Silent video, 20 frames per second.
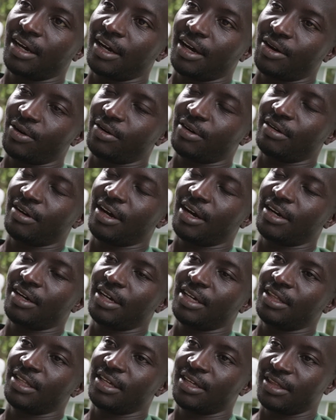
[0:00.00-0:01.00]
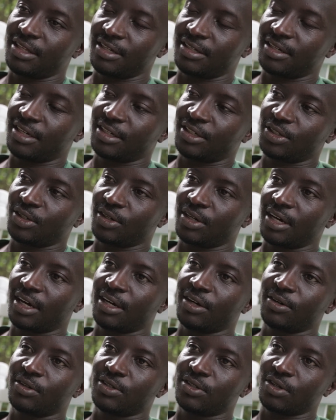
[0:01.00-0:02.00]
and in this nation,
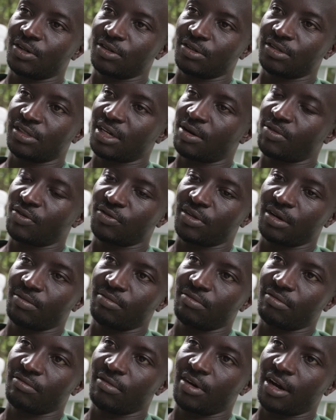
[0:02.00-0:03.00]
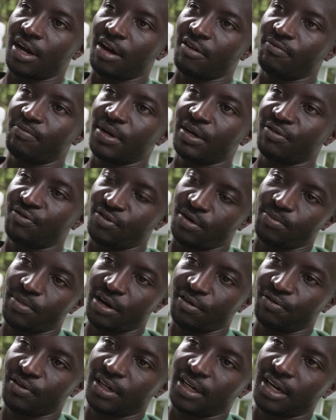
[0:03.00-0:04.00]
and also some of them have been from
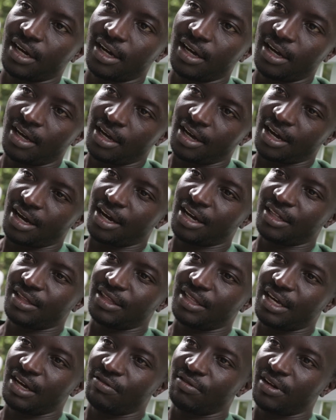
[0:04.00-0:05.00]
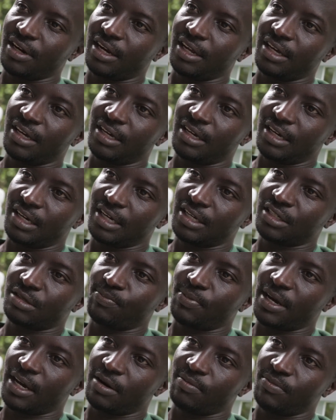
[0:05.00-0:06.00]
Africa, and they have really
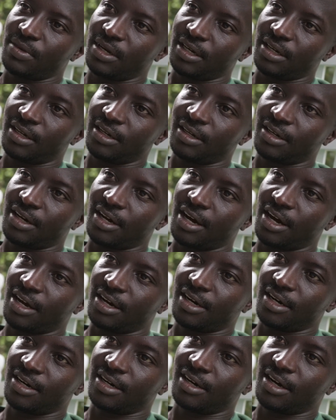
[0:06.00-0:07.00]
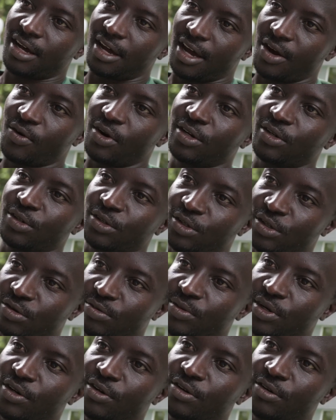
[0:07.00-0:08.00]
inspired me, and I want to do
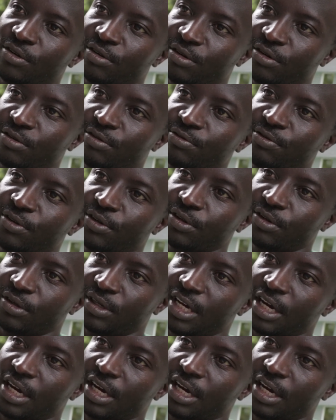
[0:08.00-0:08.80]
more for